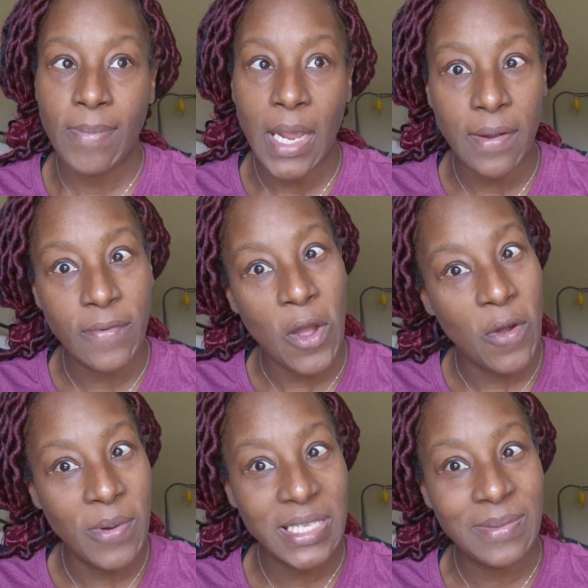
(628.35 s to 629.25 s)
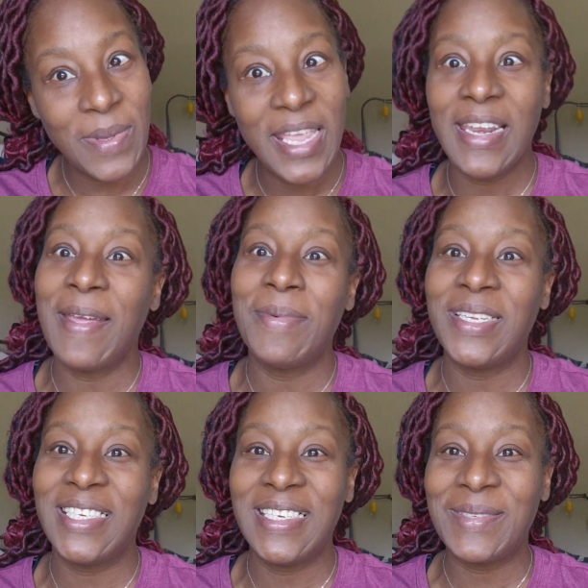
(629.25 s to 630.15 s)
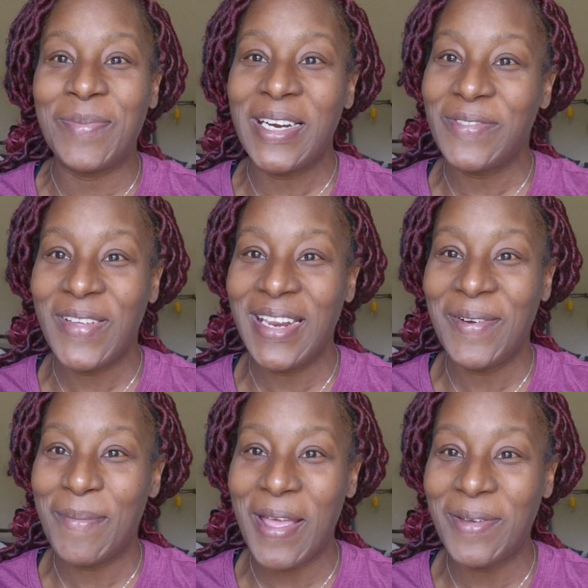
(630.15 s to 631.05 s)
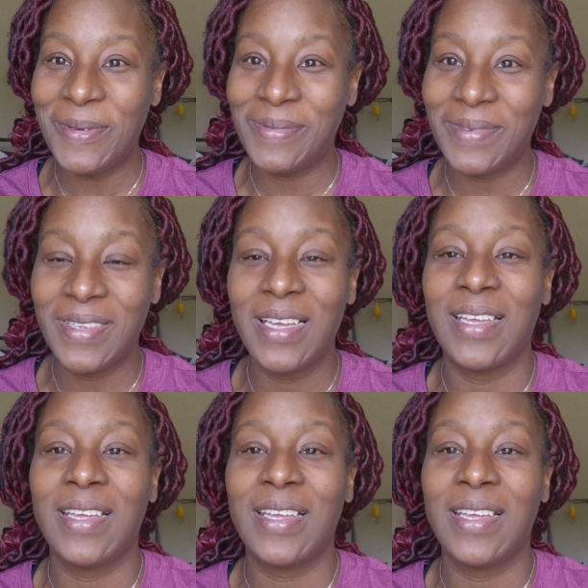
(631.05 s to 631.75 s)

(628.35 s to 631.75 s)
of always being able to just breastfeed on my own.